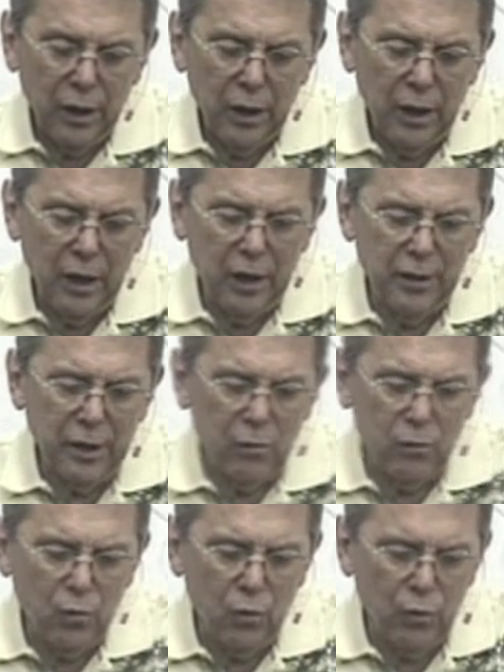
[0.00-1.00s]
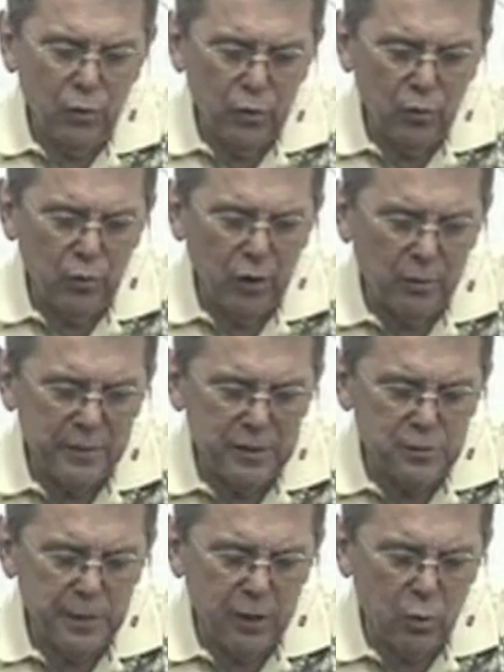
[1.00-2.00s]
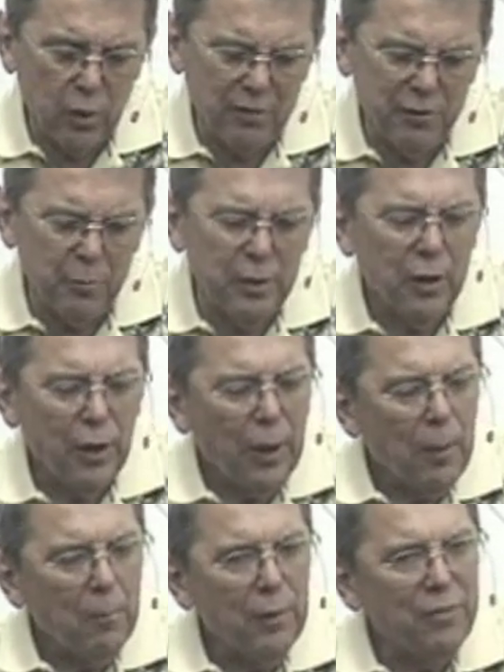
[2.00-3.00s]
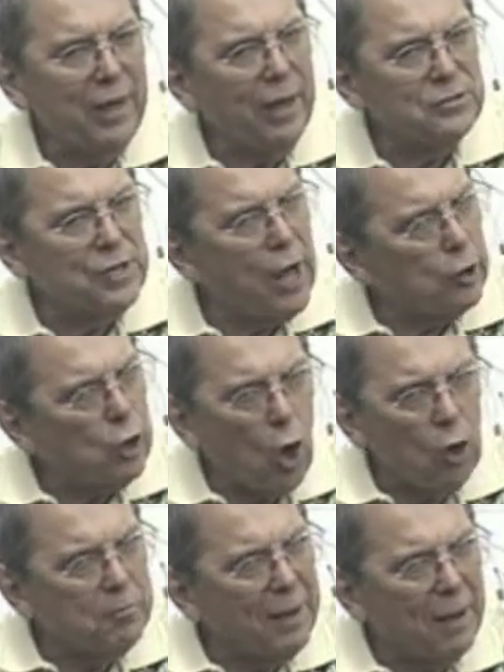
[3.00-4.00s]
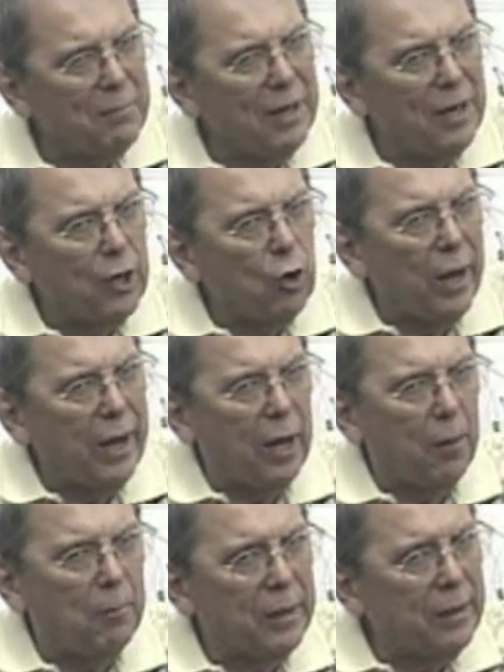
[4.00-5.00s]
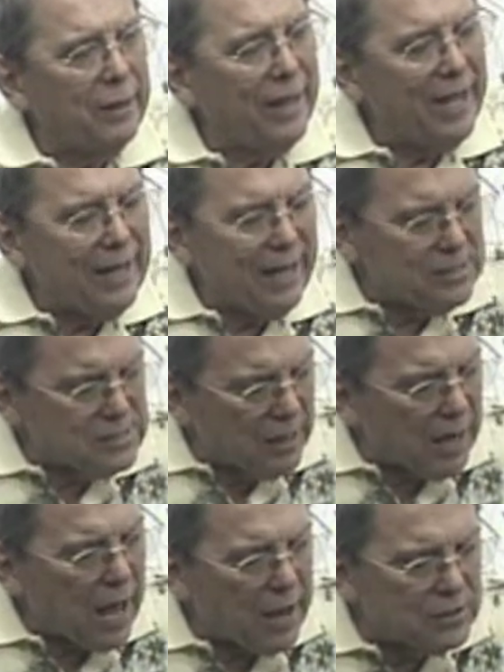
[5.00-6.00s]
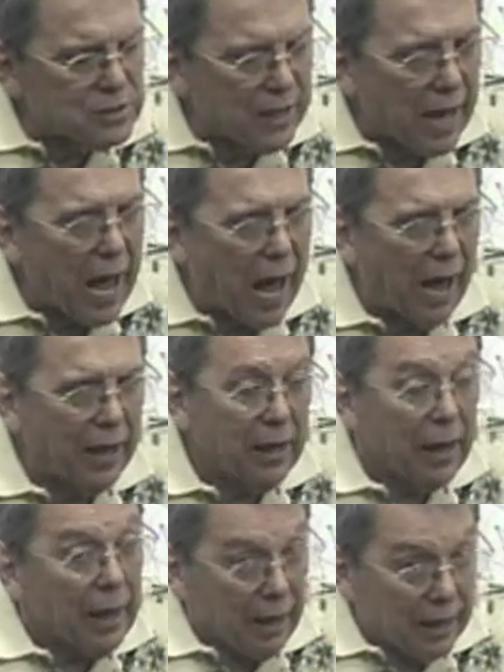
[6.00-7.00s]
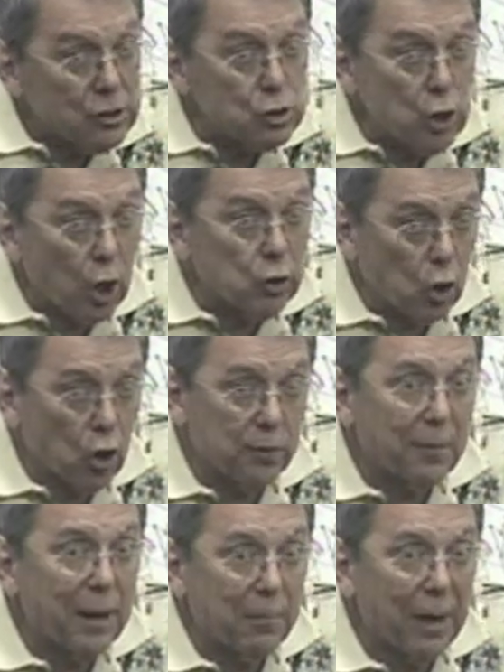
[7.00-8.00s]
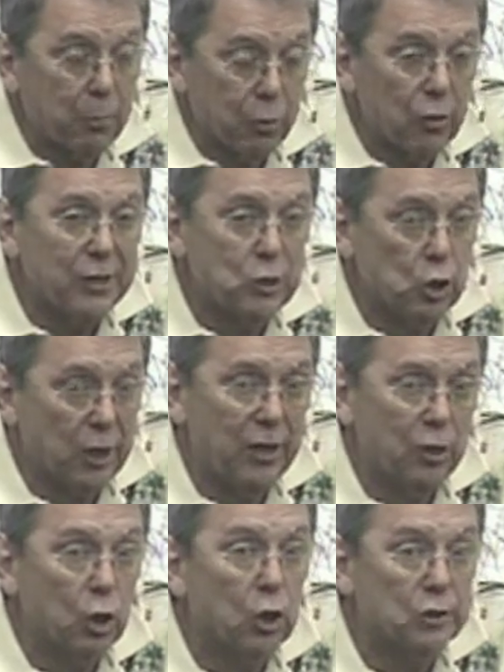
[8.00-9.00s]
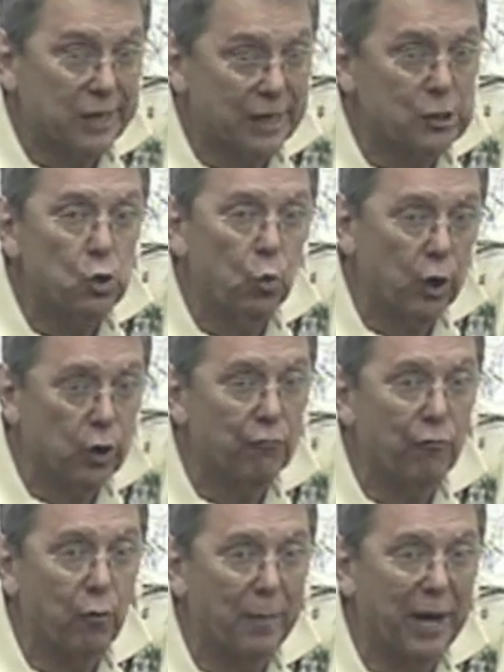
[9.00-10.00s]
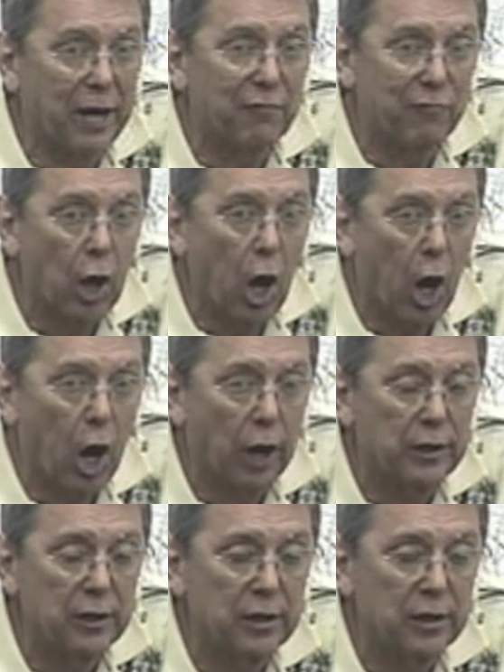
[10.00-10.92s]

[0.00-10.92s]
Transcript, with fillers: And that warned you when all men speak well of you. But that's not talking about Billy Graham. He's a nice guy. And it's not talking about my preacher either, because he's a wonderful man of God.